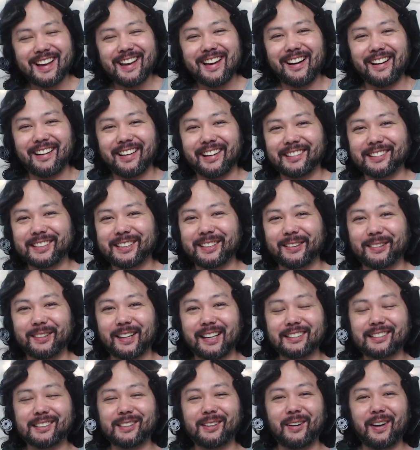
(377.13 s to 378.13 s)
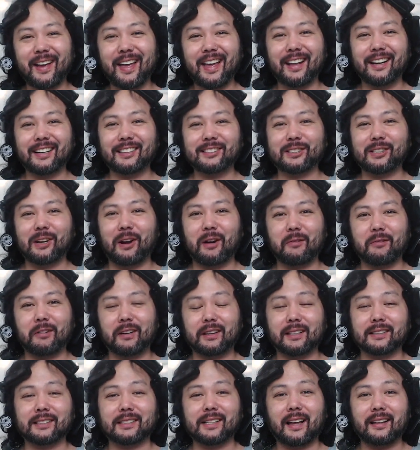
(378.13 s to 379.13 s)
Okay, so let's go ahead and start with
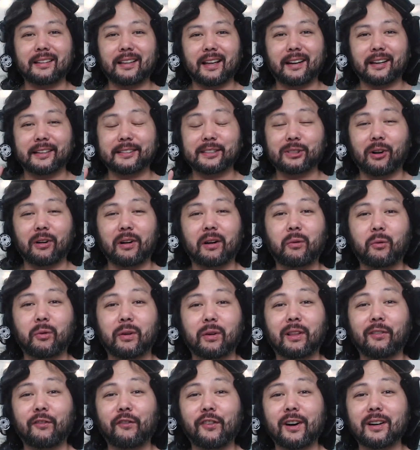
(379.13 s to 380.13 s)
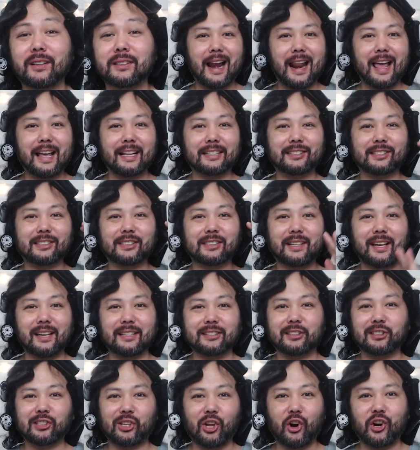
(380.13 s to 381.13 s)
the side that I started with first. Let's get
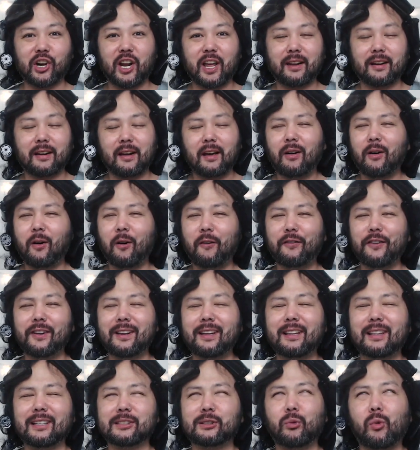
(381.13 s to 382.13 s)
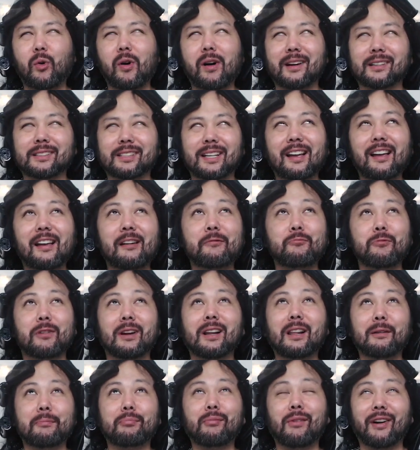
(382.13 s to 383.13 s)
started. Hopefully this worked.
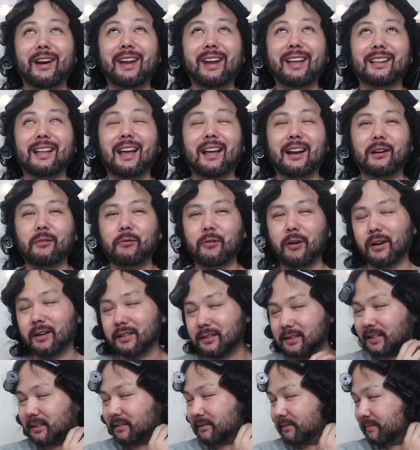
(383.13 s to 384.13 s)
Really praying that it worked.